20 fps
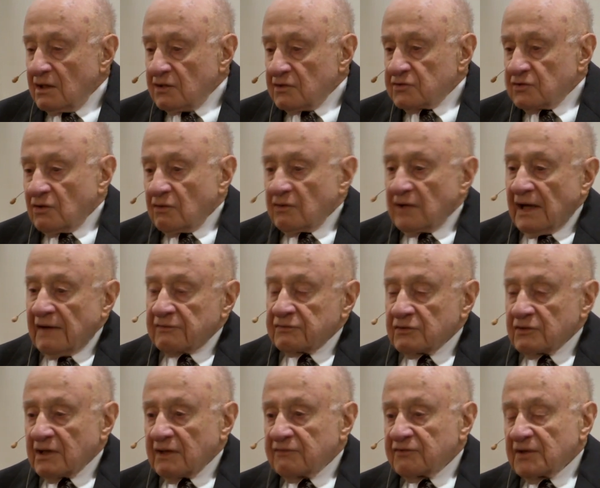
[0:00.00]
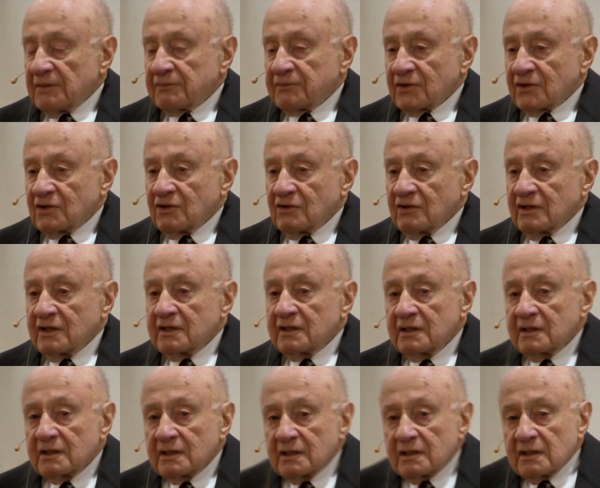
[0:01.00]
So after they flip the
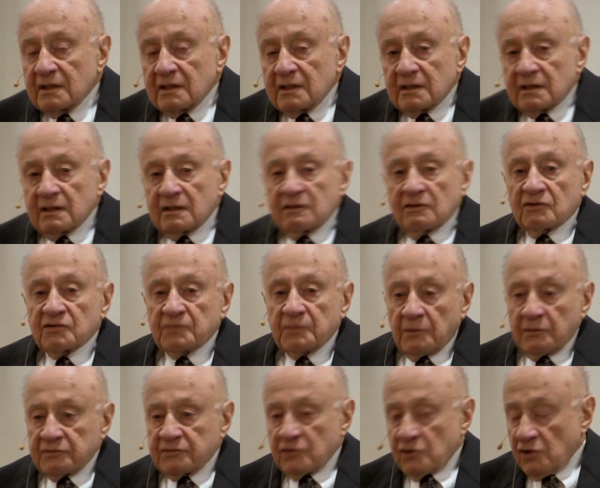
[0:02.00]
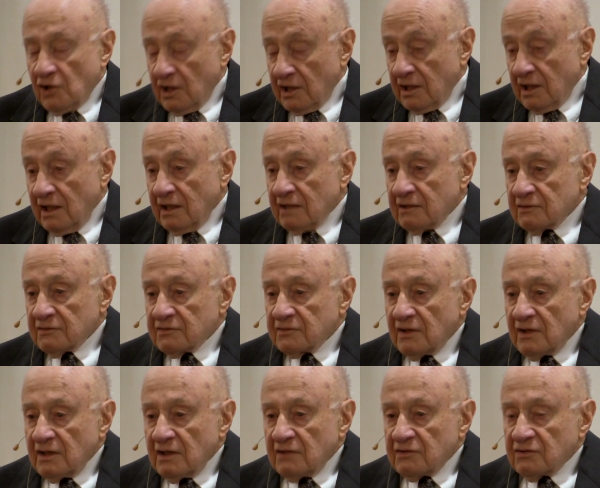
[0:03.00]
coin, you're supposed to shake hands.
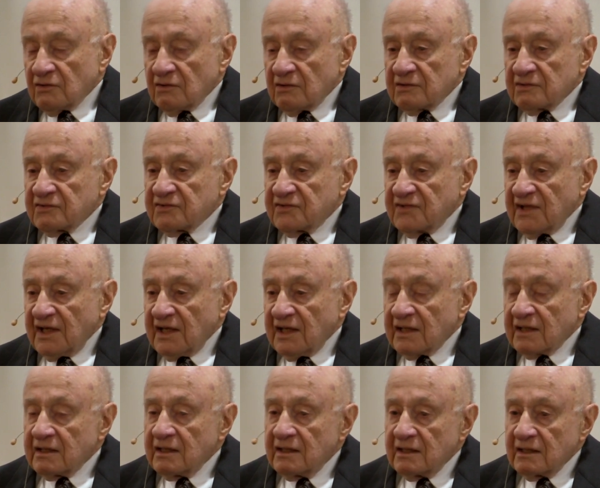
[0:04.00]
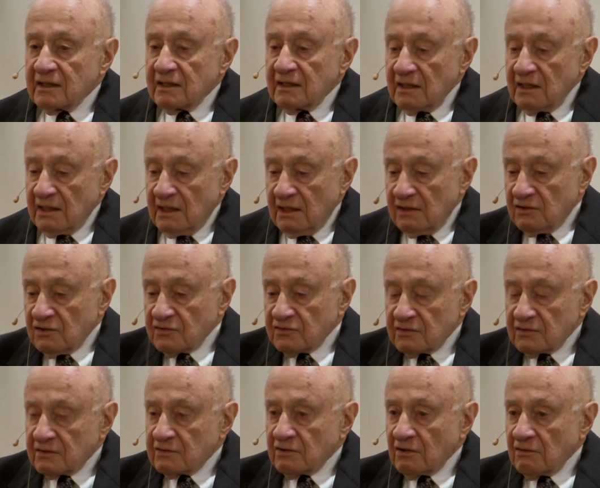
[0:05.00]
So instead, he
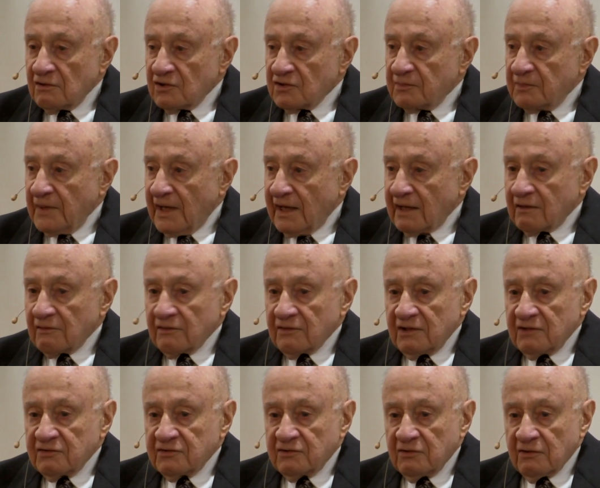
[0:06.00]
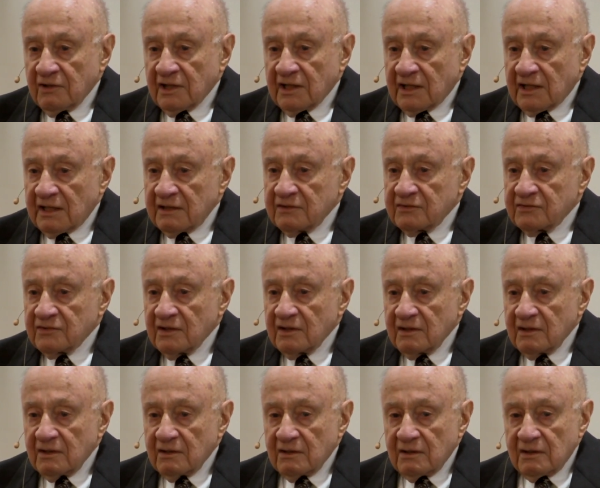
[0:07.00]
just turned his back on these two guys
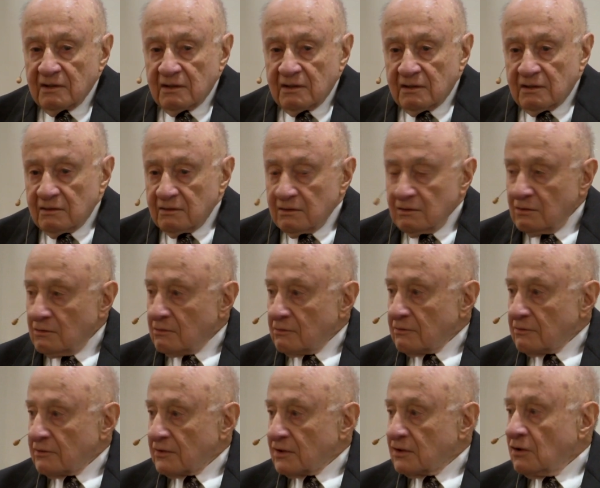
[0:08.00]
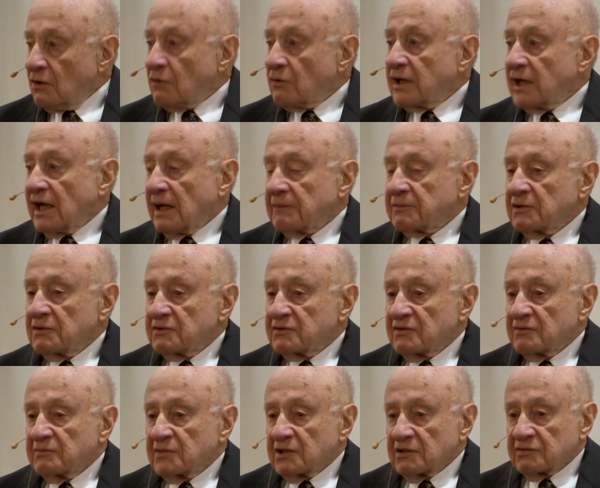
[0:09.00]
who were the co-captains
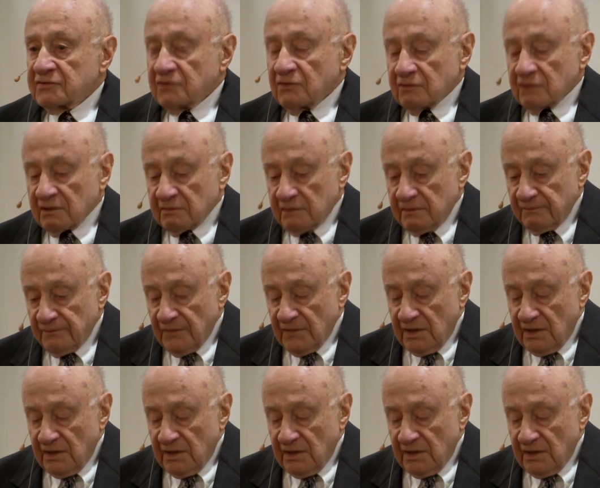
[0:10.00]
of Minnesota